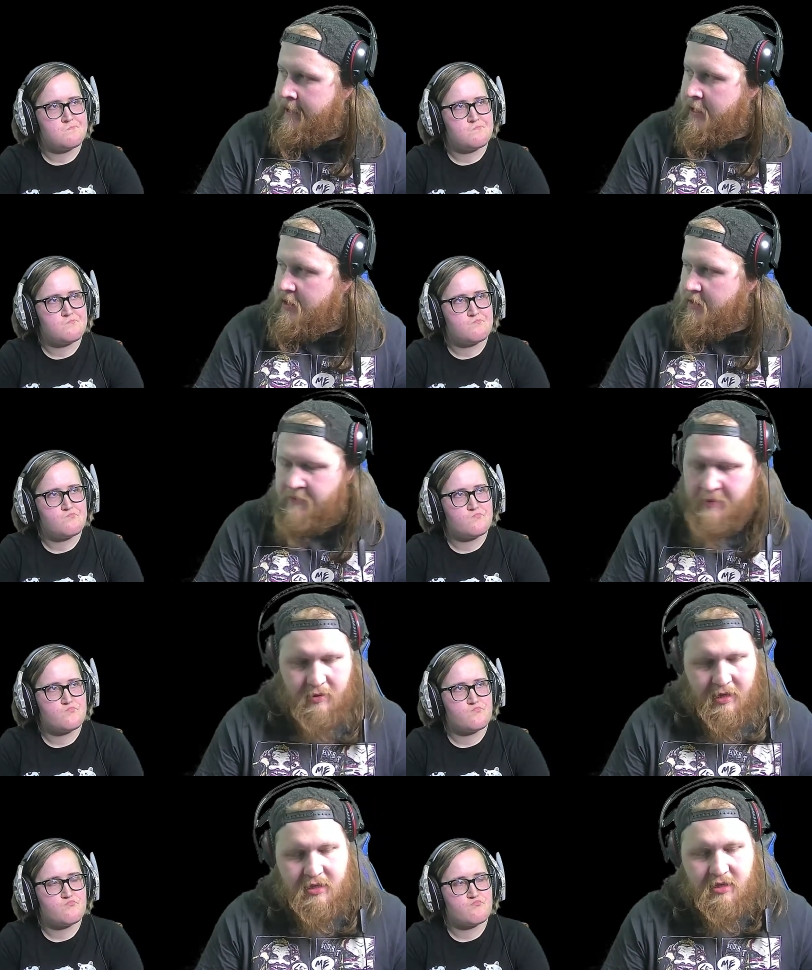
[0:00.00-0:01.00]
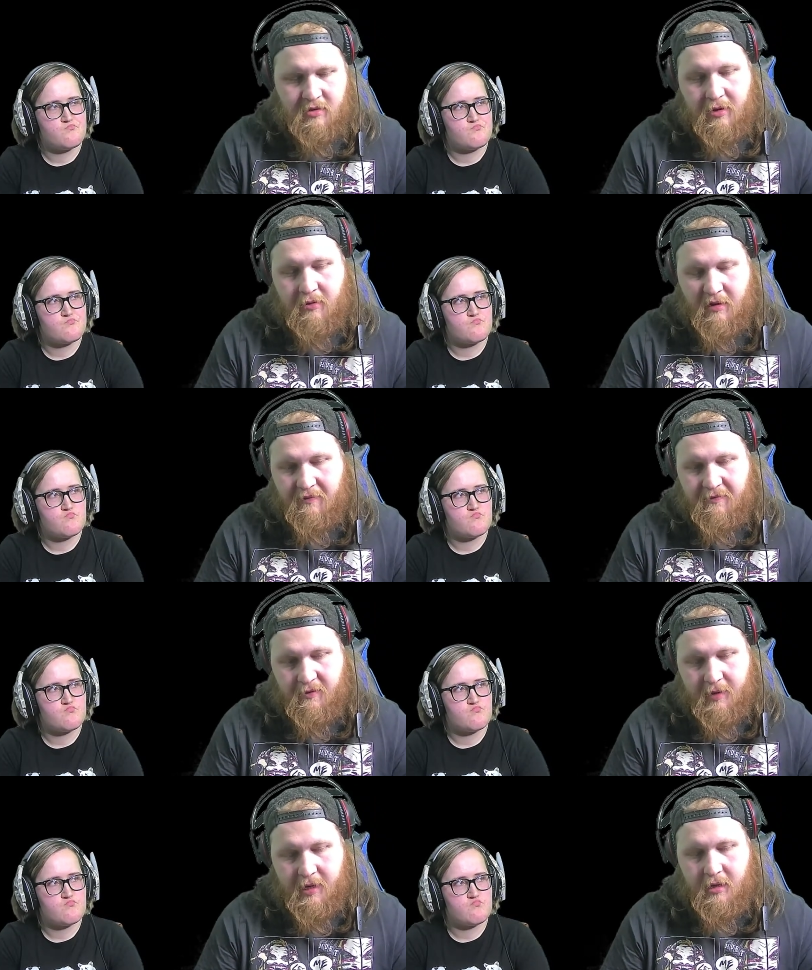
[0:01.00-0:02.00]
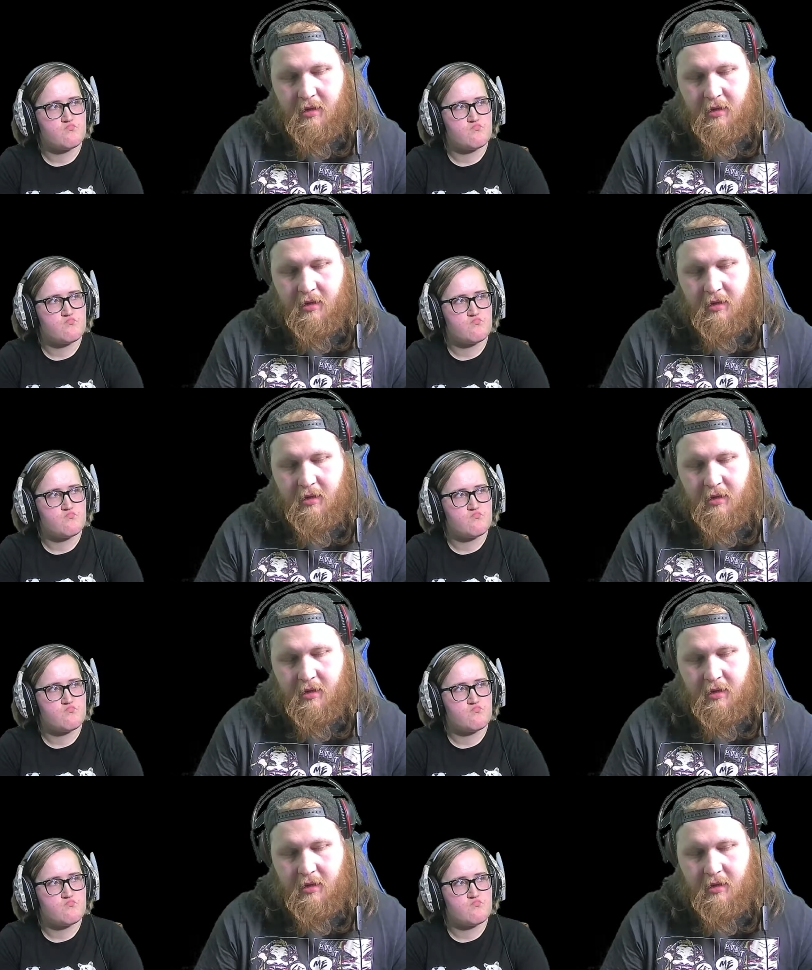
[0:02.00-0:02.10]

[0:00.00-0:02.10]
Speaker 1: If Moon Knight's going to be around for a while.